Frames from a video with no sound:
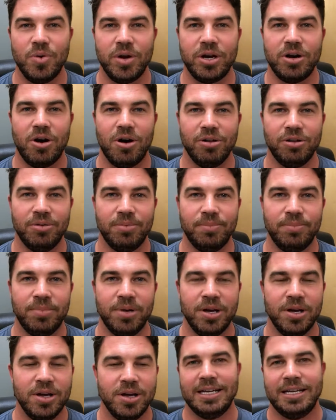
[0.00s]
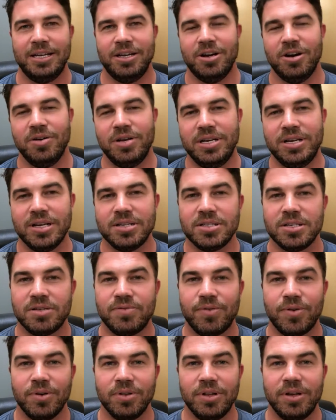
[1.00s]
We called him. He does
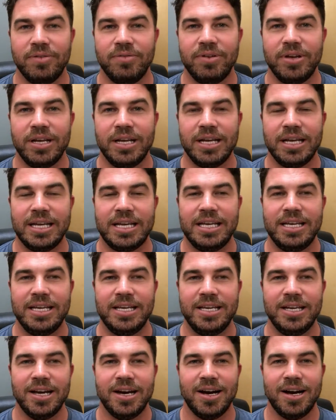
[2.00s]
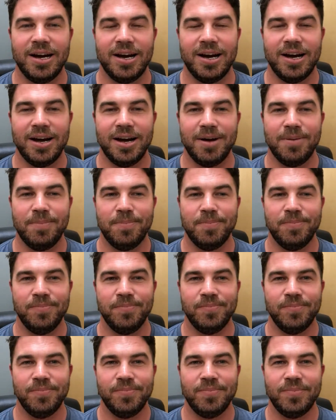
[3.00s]
this for a living. He
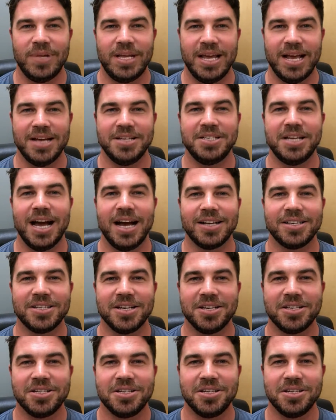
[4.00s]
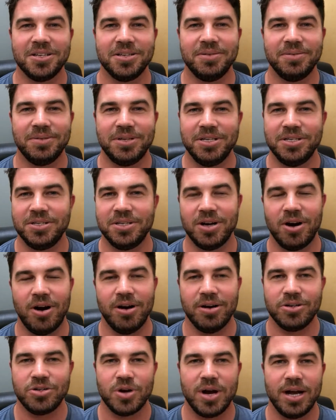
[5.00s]
has access to these
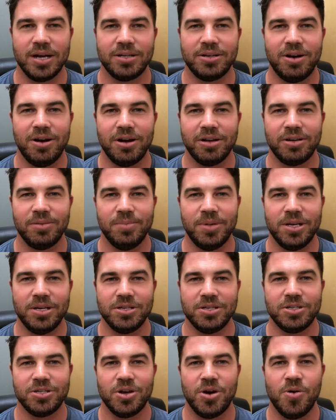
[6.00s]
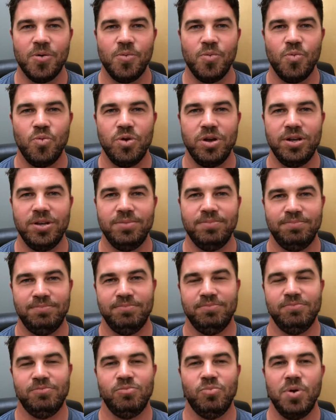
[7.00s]
contract documents, so we
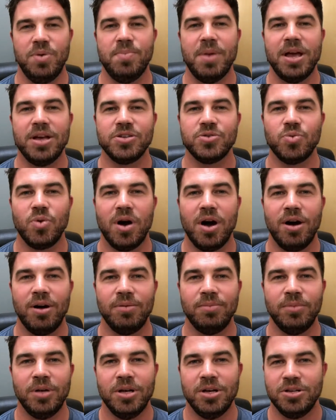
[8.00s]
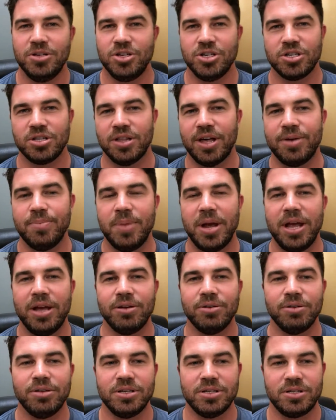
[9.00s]
may as well just let him
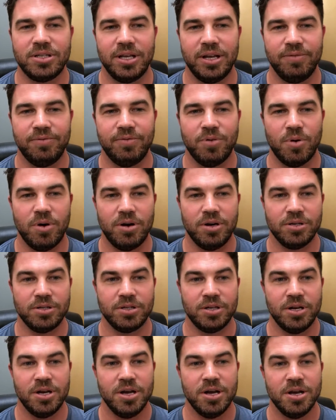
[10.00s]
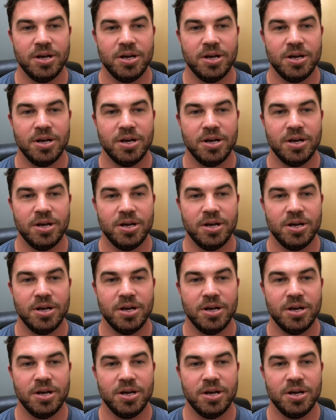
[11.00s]
handle this thing for us.